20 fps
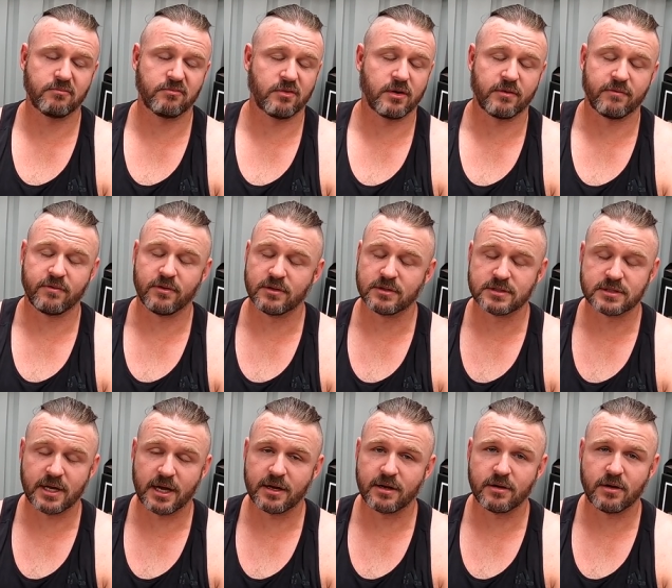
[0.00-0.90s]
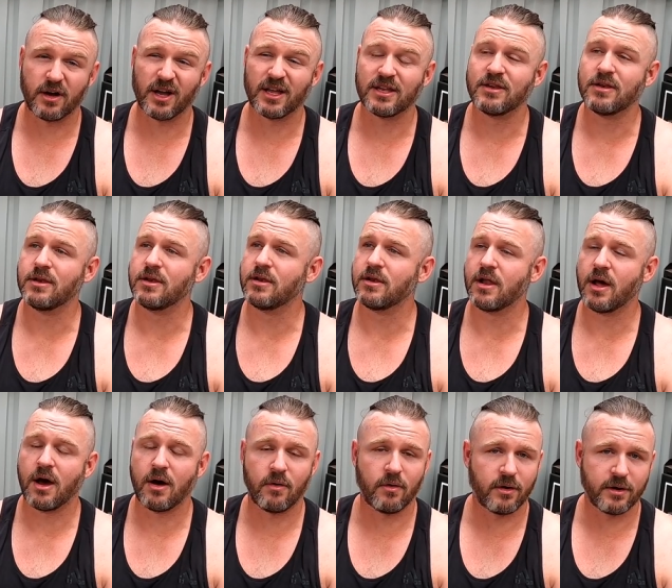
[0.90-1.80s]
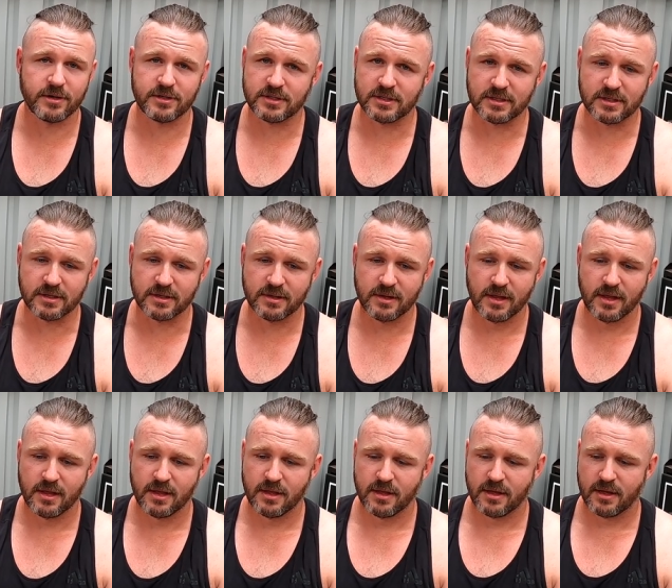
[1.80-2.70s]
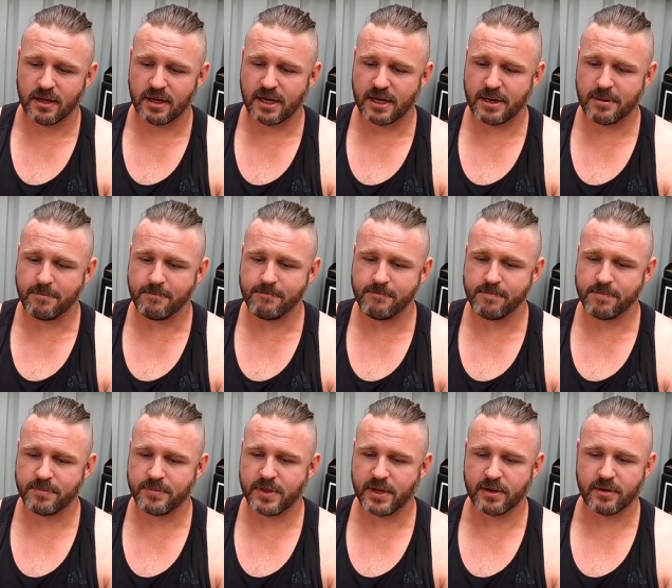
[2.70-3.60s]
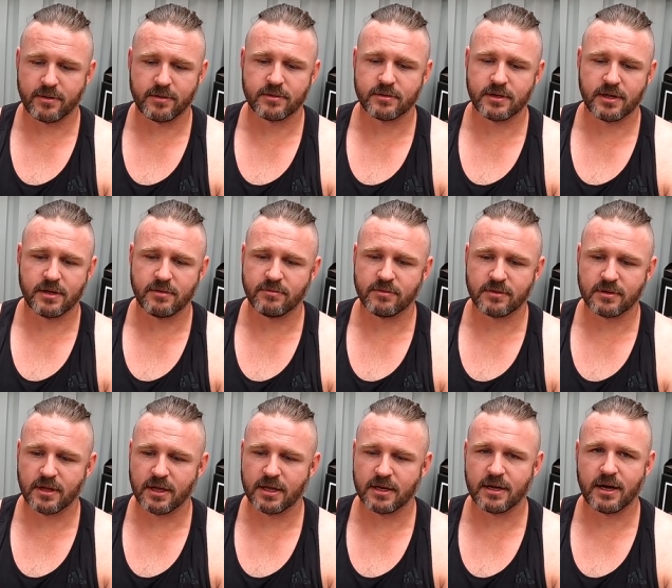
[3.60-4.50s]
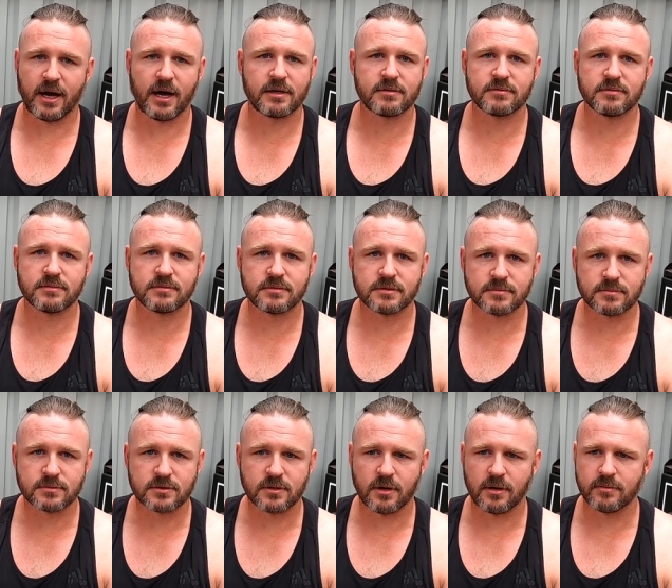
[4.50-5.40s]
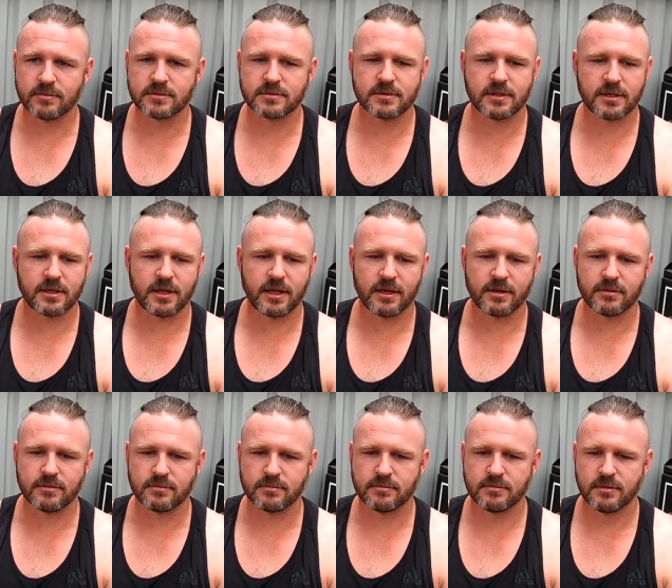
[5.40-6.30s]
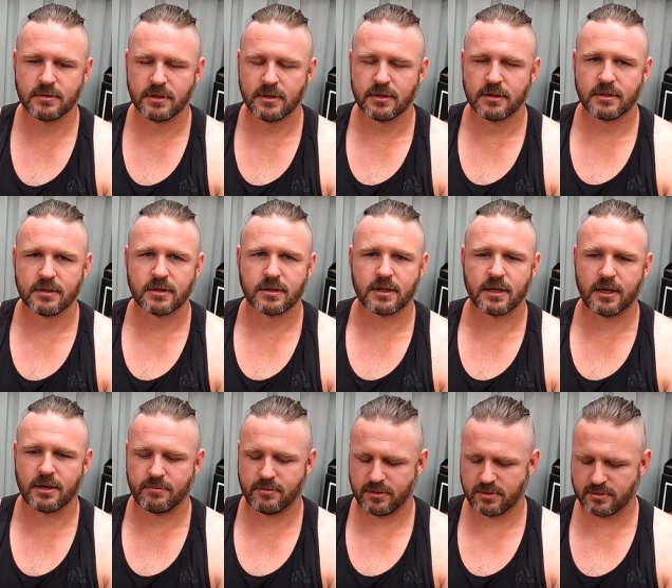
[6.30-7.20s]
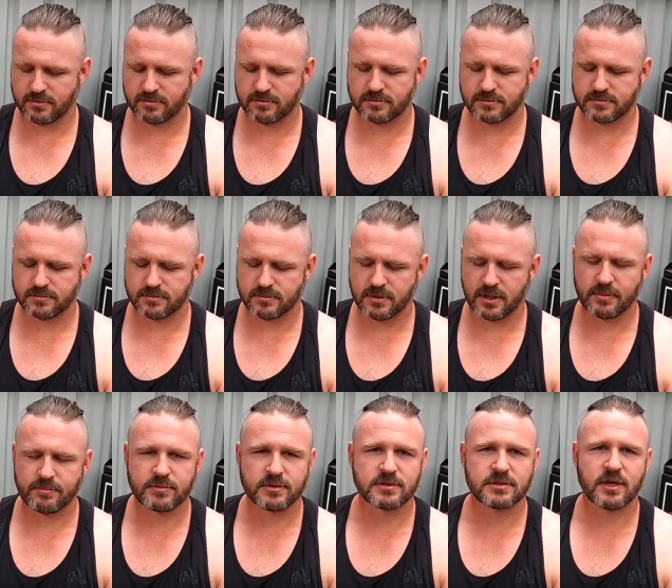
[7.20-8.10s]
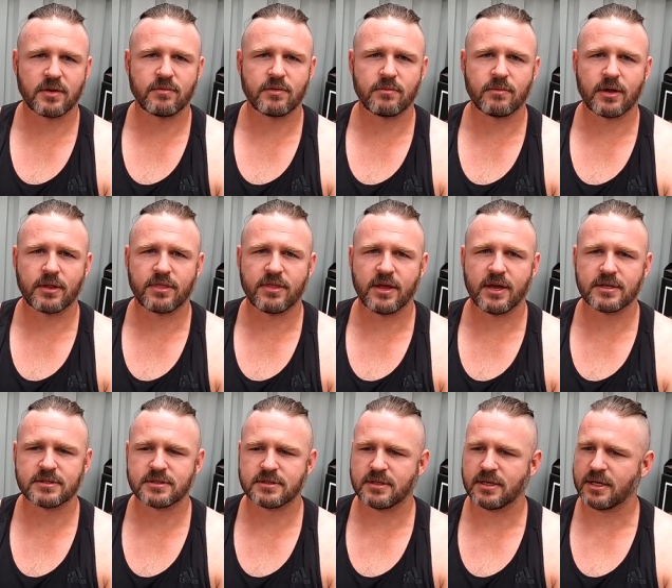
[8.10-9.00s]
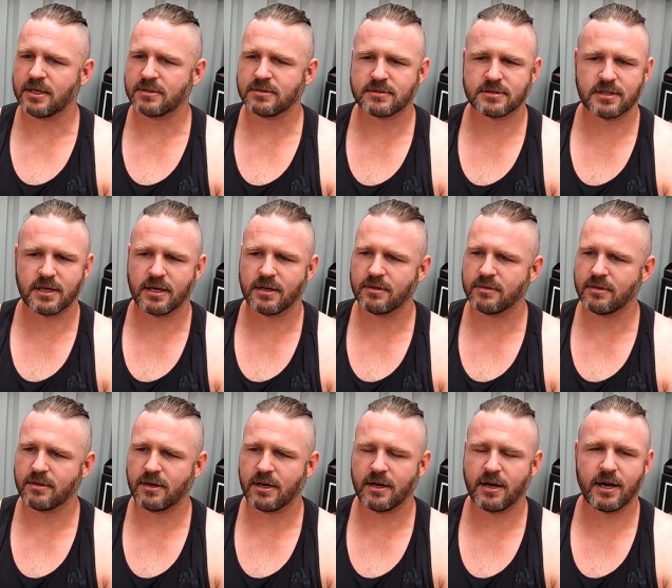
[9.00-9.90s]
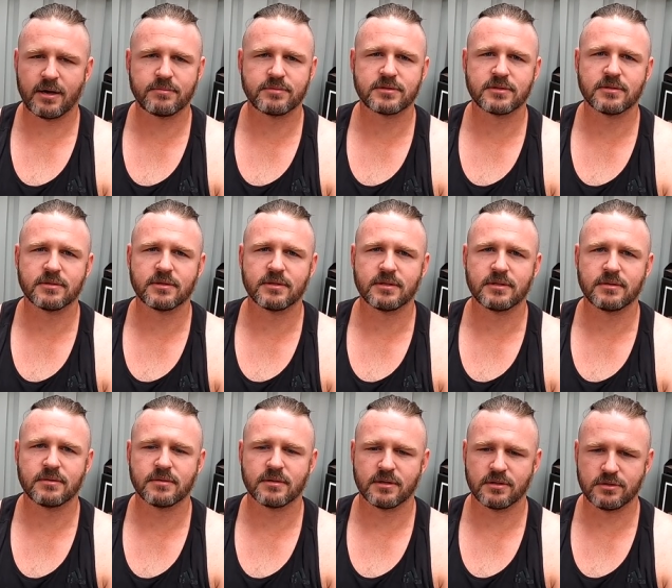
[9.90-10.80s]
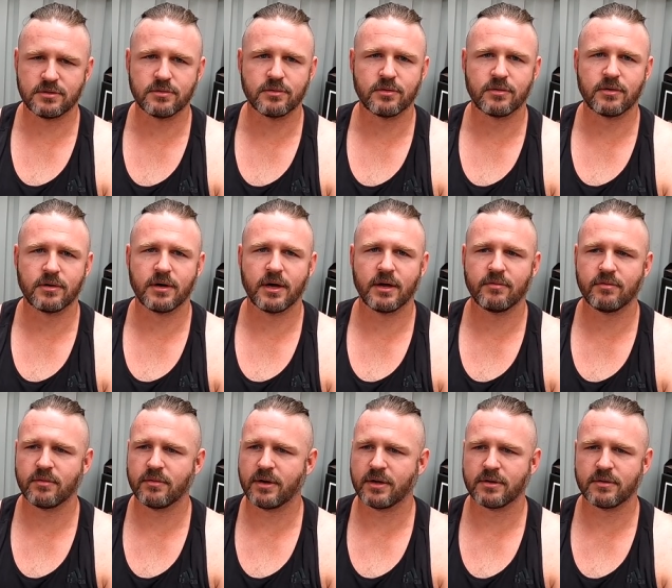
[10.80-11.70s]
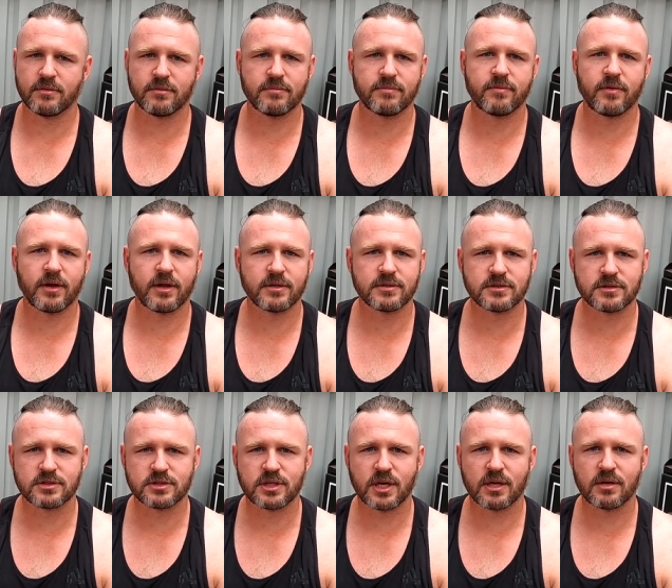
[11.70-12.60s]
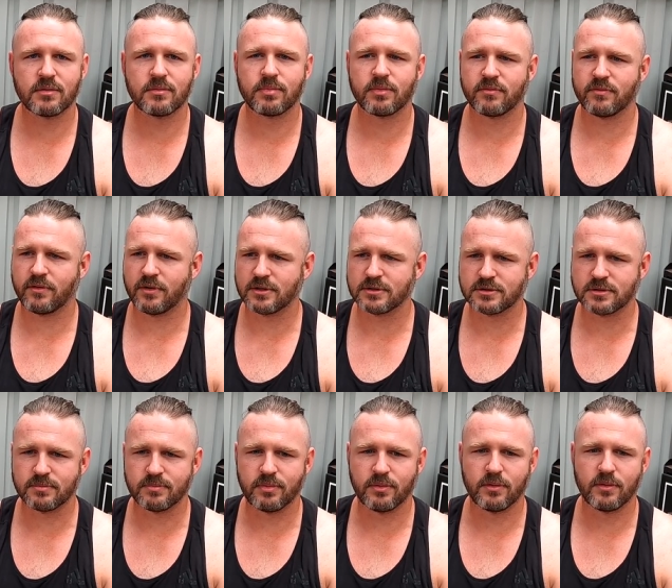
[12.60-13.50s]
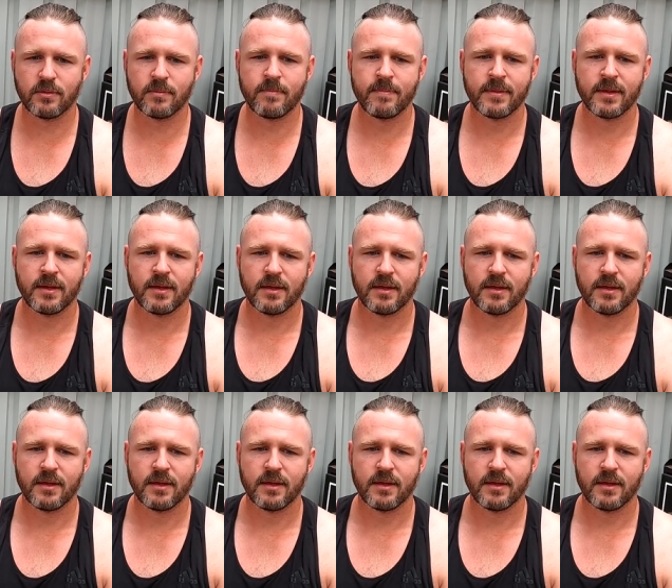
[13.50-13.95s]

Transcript: when I first started, I had no idea um, that I would even get 100 subscribers, let alone, um, I think, up to 71,000 now. So I absolutely adore everyone who follows this channel, provides support.